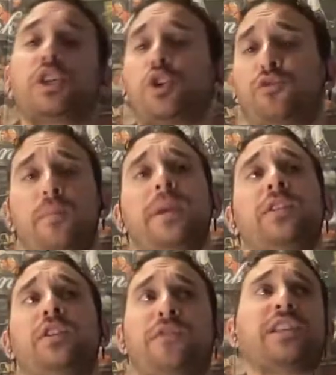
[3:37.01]
So for me,
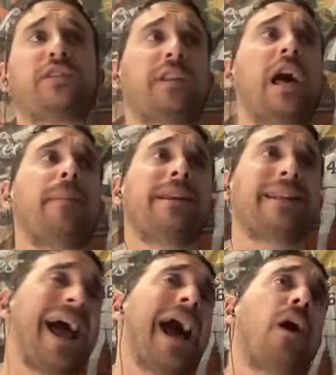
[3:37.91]
the defensive alignment
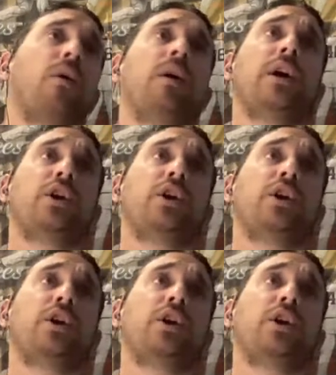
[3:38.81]
now